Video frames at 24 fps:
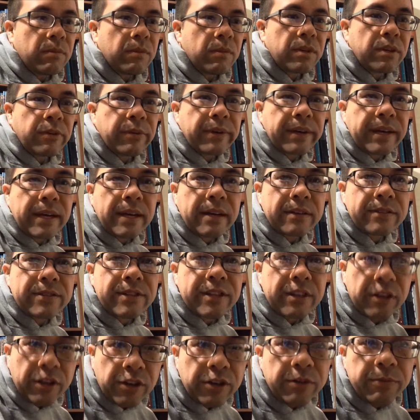Milky Way
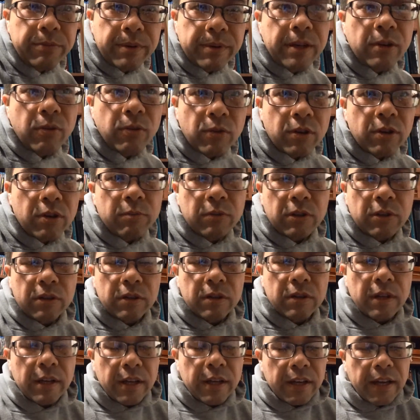galaxy could be a
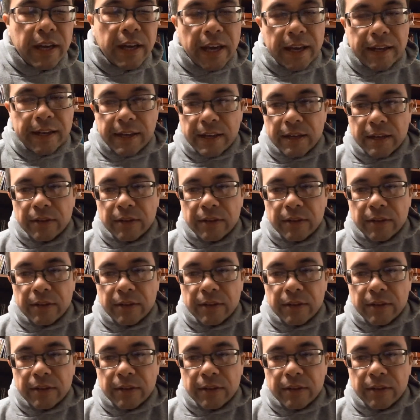wormhole, and